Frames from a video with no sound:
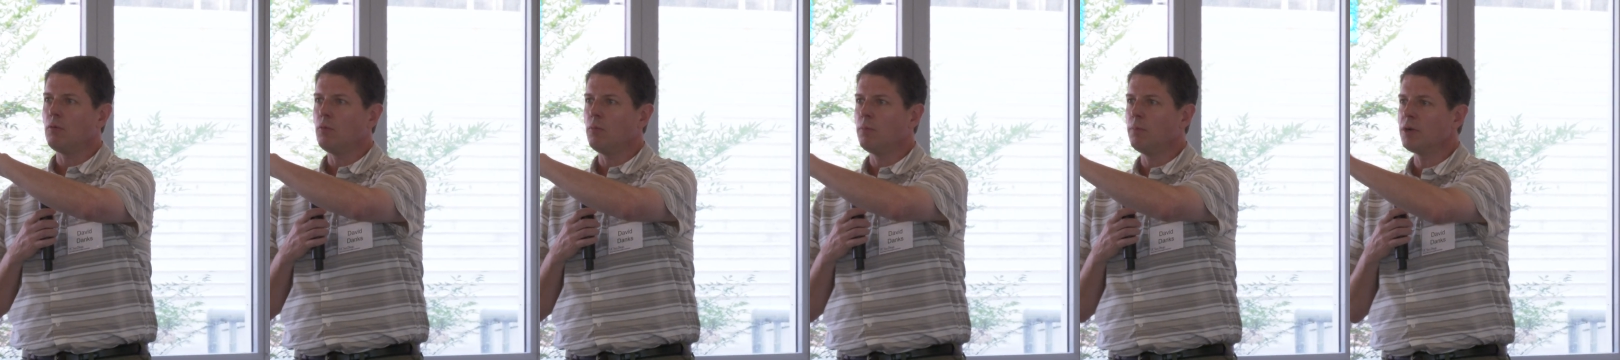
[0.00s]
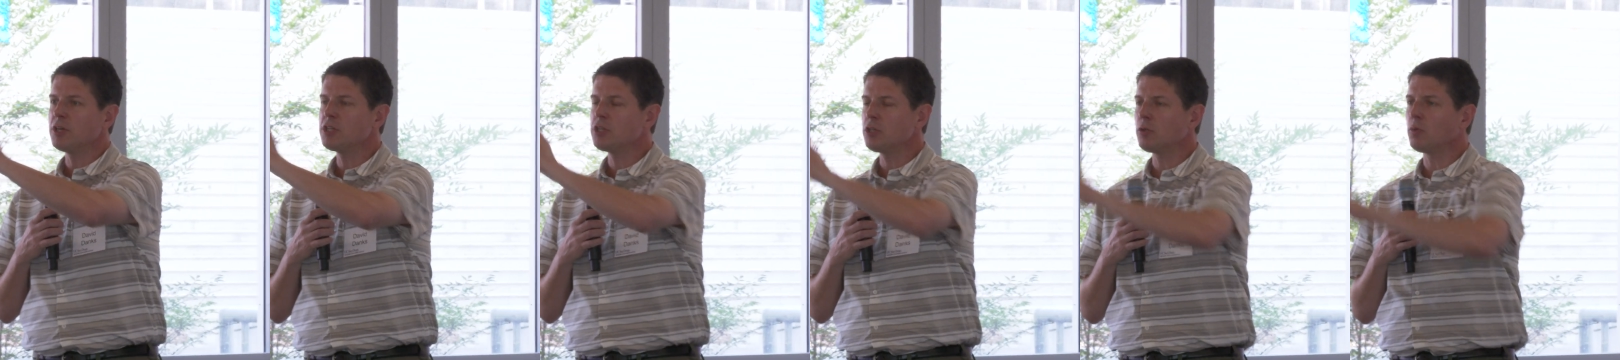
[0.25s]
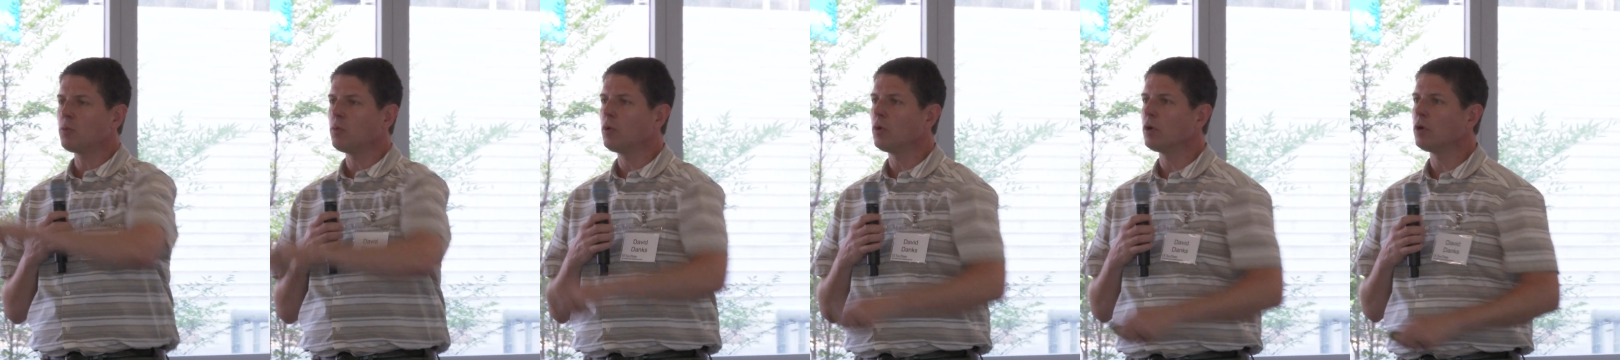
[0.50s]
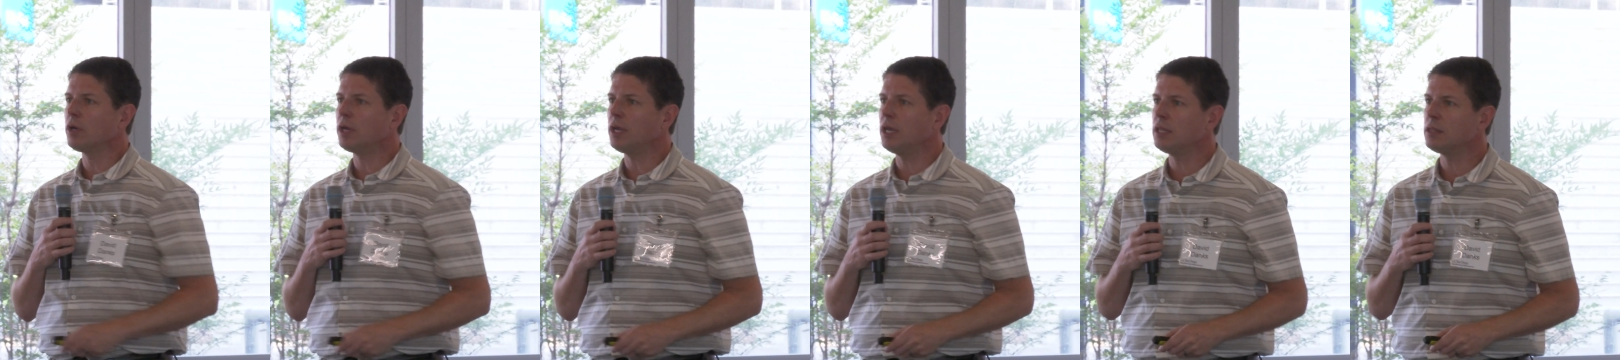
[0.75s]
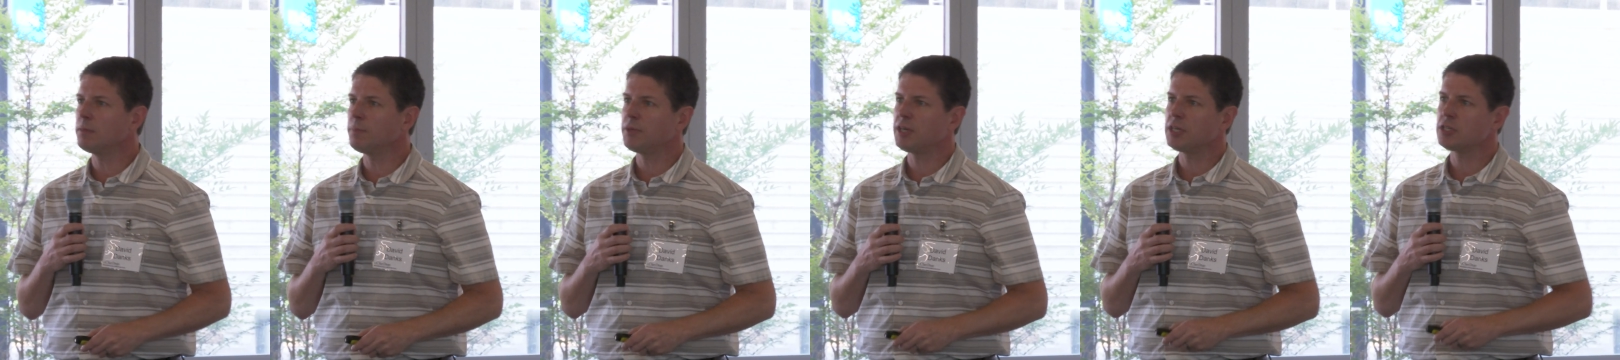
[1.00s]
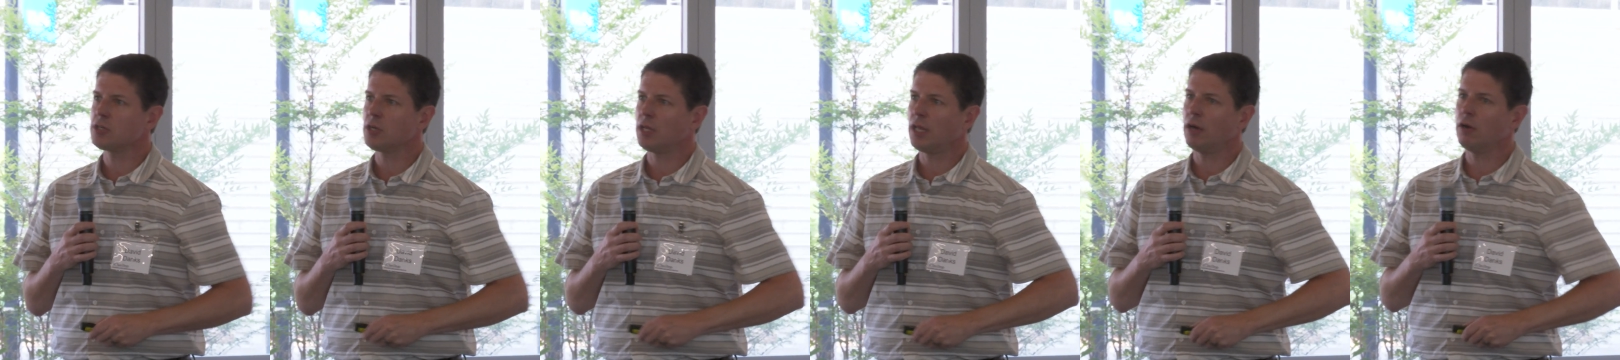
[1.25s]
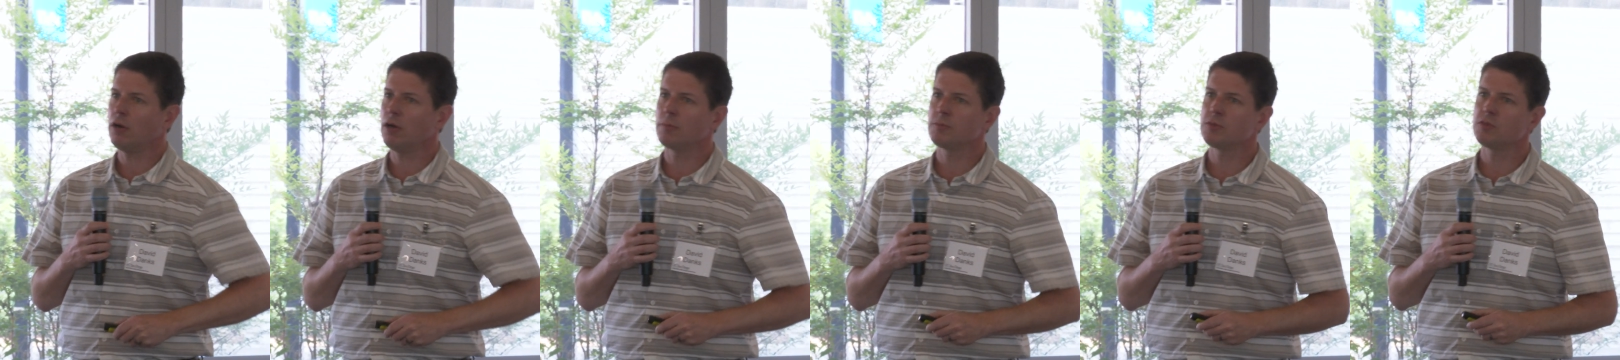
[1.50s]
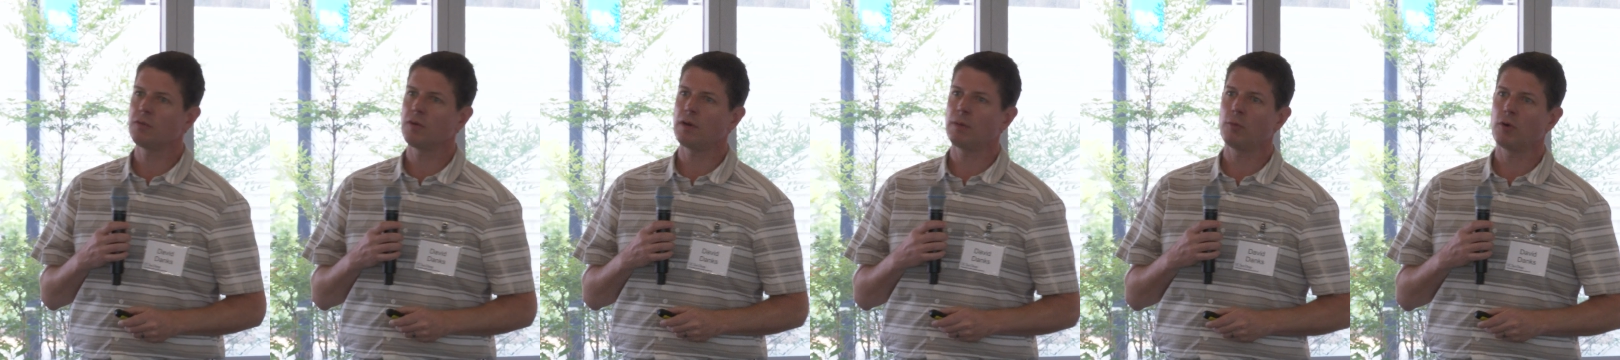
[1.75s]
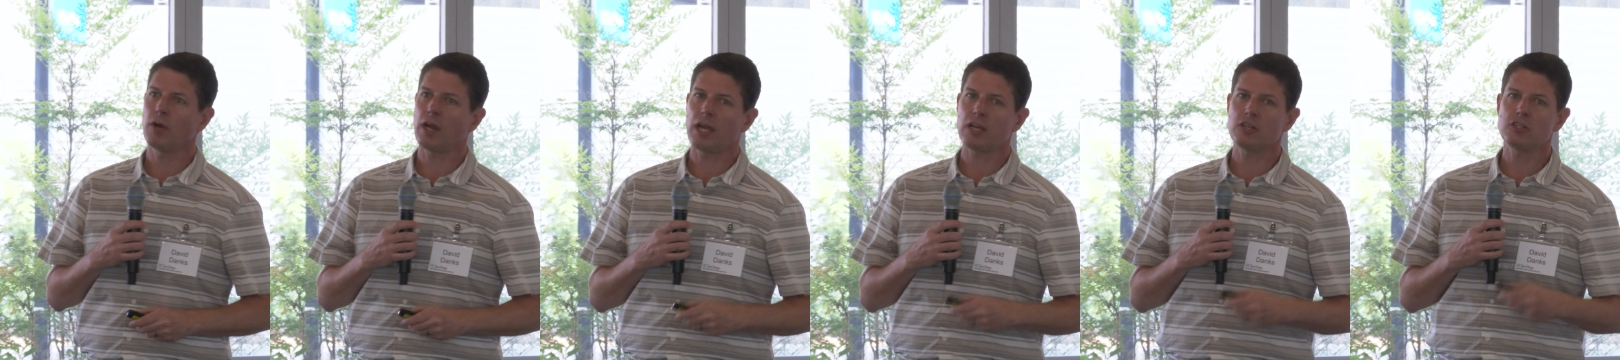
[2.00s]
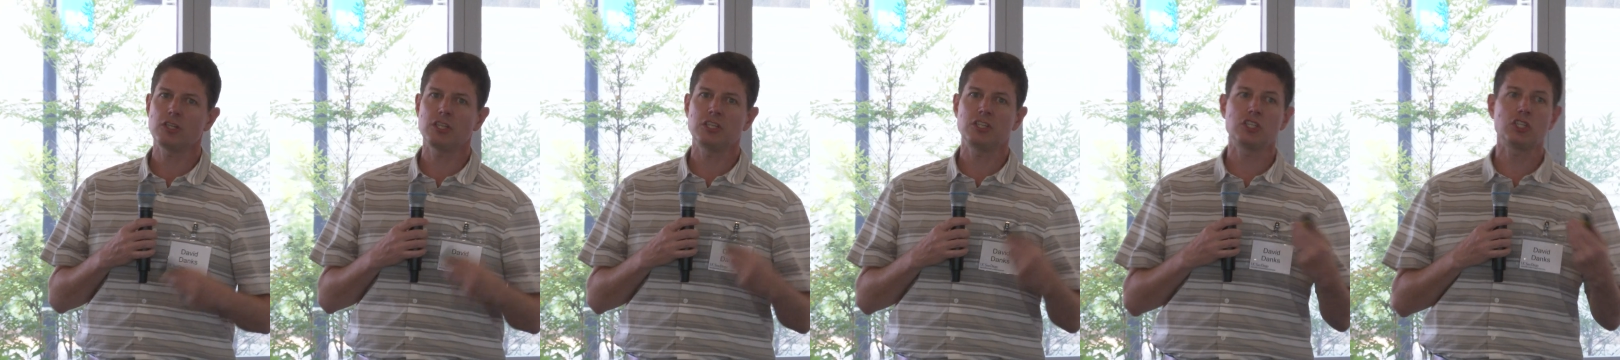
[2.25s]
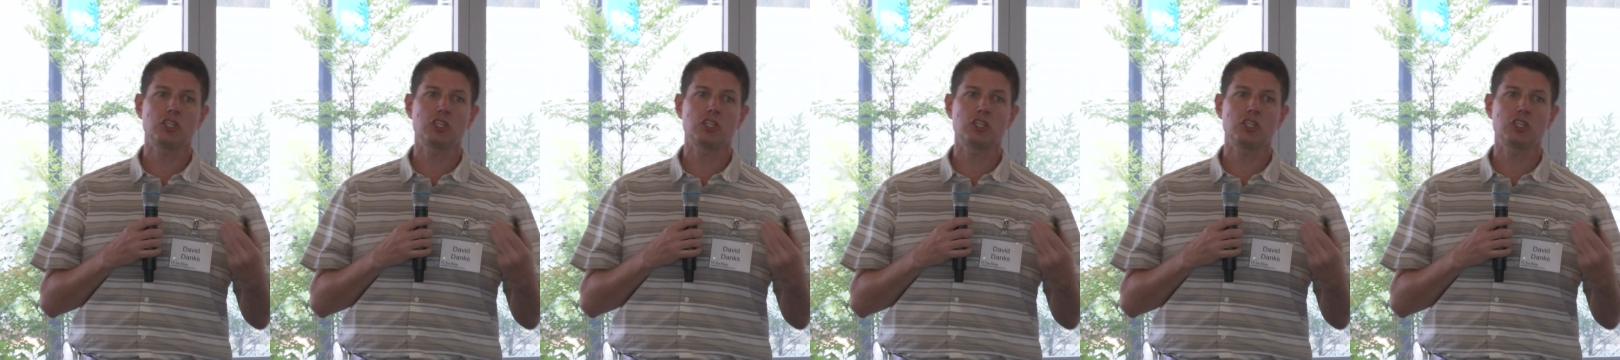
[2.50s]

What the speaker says: much of the work in the potential outcomes framework actually